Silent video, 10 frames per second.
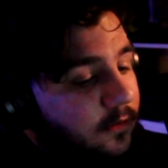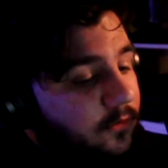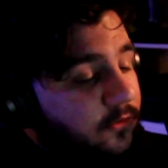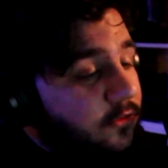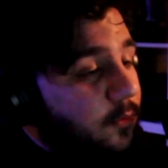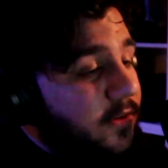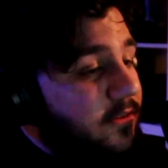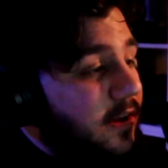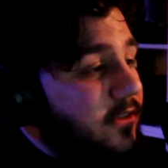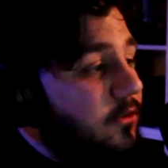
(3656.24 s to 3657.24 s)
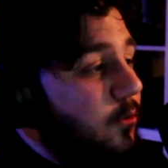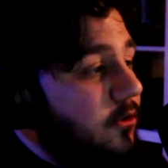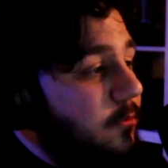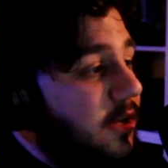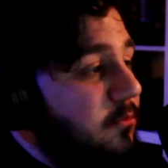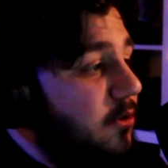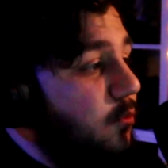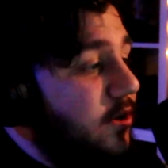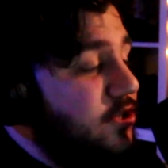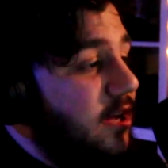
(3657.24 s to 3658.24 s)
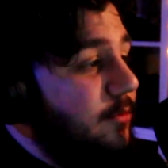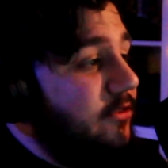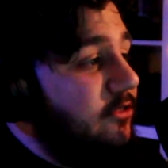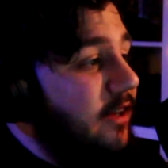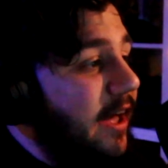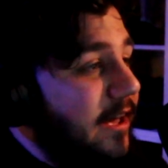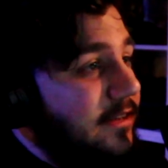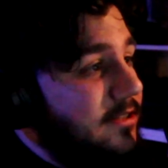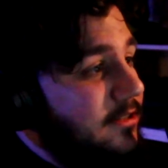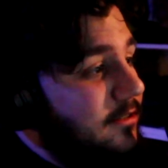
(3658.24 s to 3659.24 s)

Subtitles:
Suicide Squad made me wish I was dead,